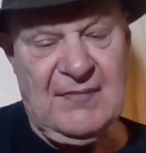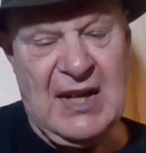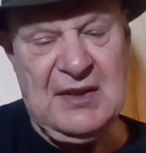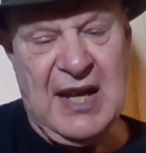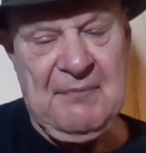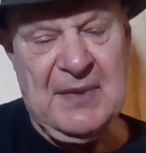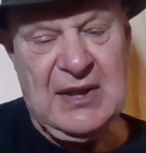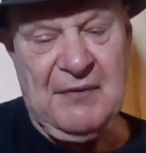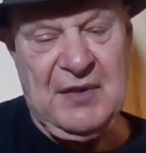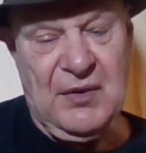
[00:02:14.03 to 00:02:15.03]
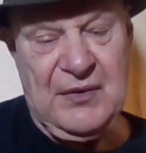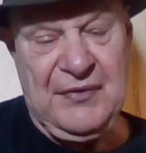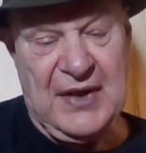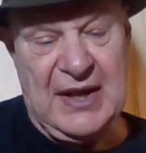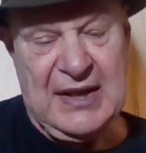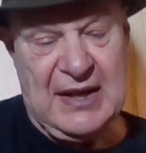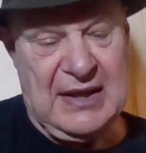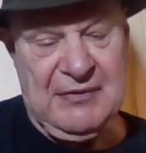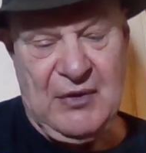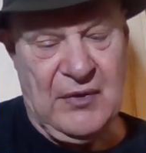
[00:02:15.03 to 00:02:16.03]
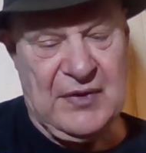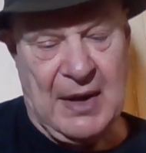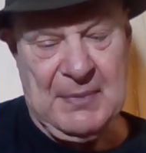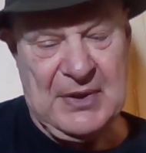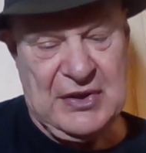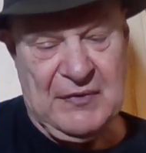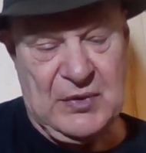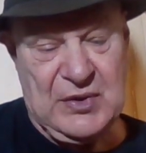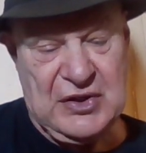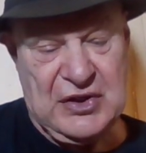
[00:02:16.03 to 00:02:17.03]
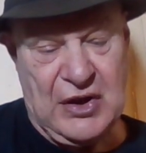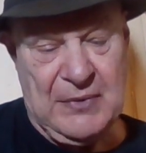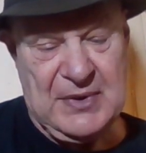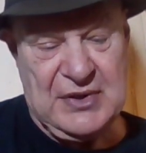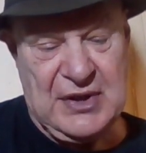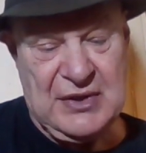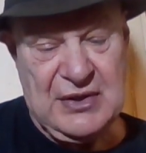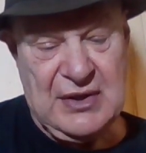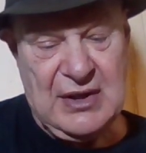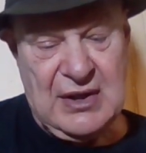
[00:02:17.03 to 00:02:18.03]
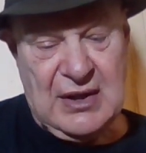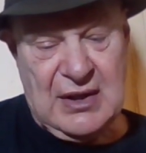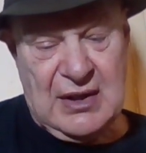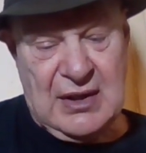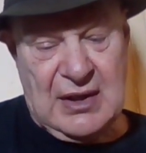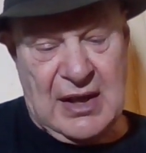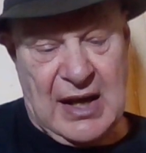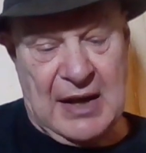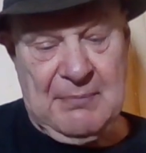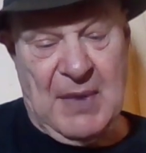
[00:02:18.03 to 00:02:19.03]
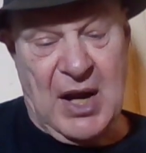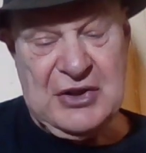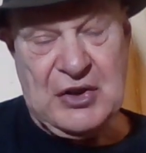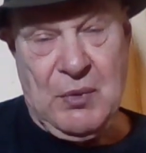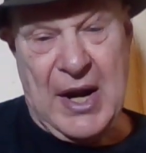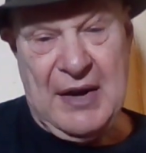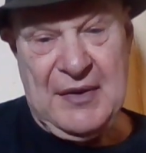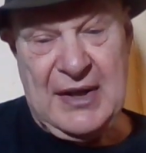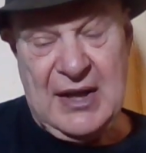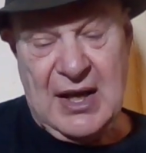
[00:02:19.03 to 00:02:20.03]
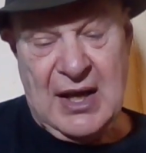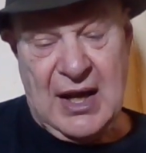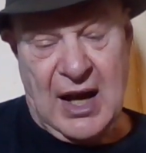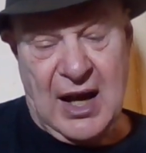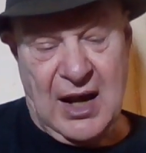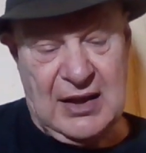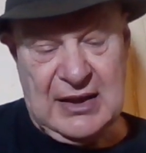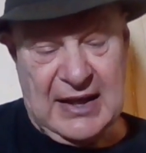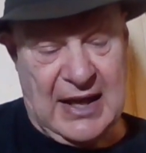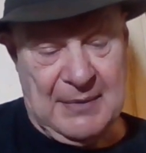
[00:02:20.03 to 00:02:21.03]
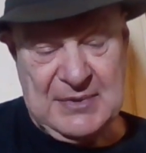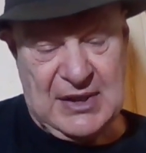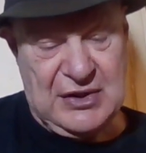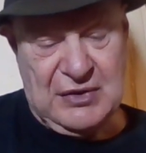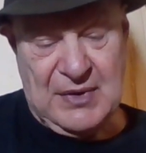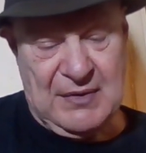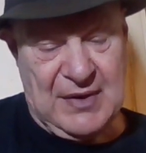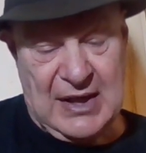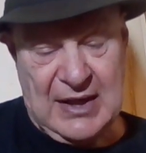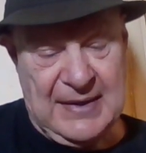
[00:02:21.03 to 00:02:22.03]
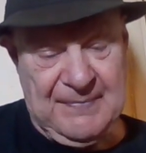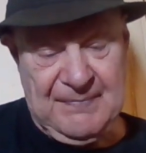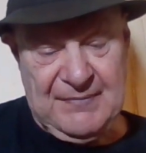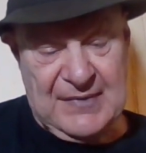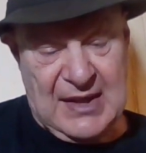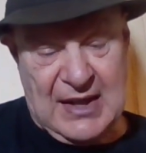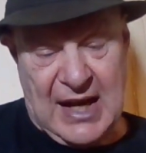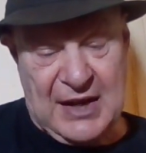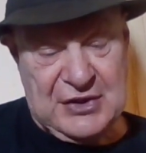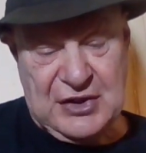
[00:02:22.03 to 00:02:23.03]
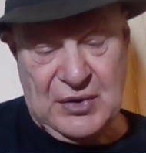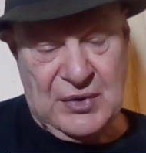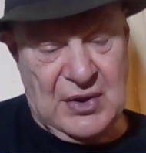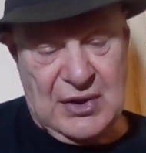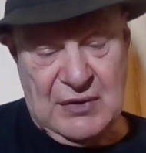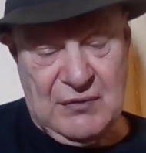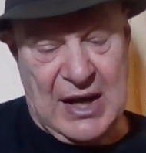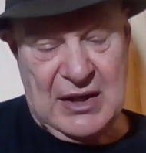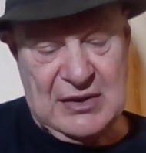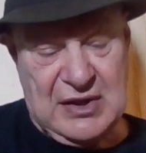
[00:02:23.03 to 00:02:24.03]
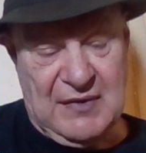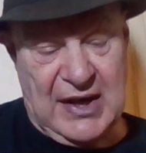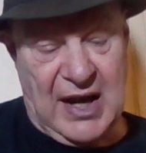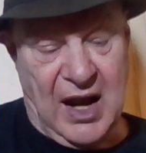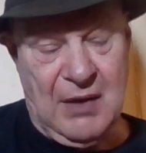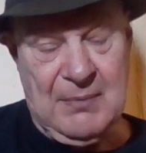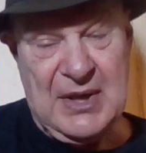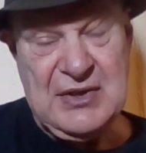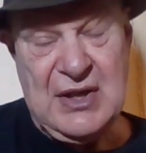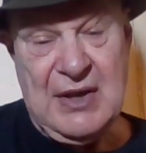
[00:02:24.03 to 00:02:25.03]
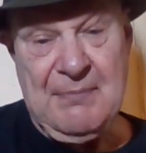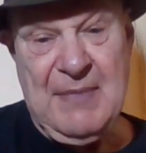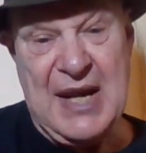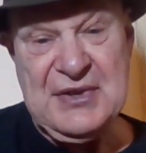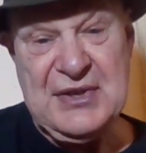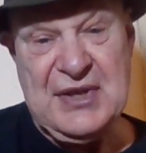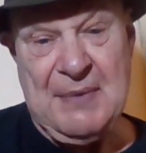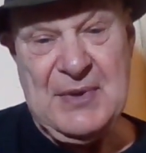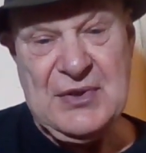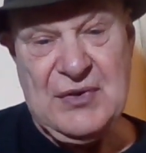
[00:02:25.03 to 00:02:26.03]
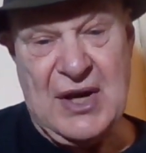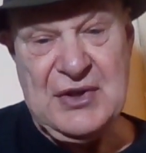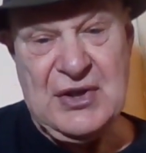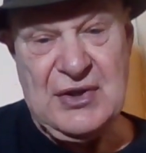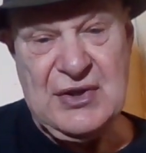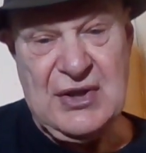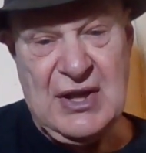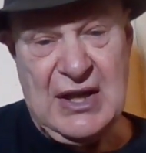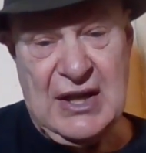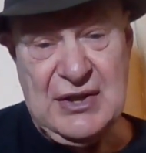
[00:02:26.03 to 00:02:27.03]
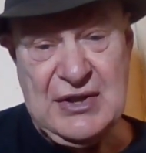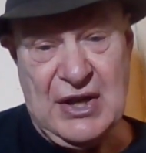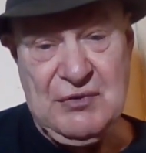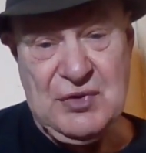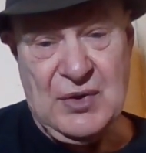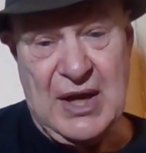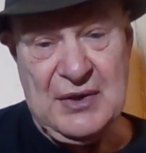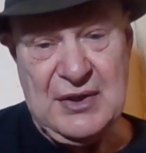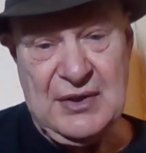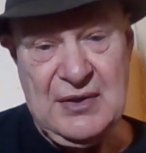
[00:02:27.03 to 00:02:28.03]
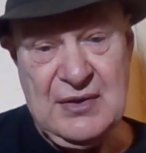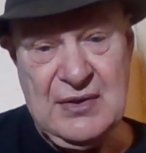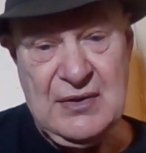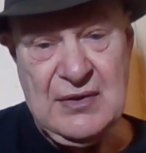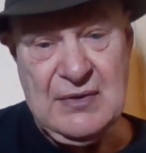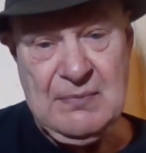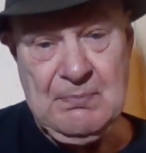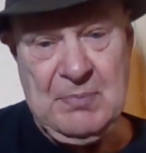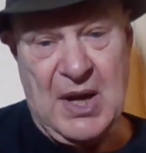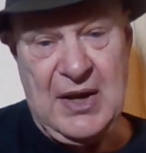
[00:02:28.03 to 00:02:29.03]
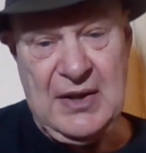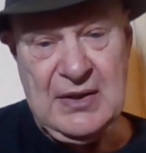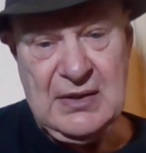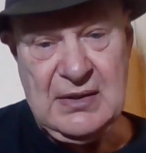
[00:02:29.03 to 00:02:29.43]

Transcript: The government have long feared any forthcoming civil disturbances, and mask wearing hardly comes into it really, as do relatively harmless mass demonstrations in central London. Bye.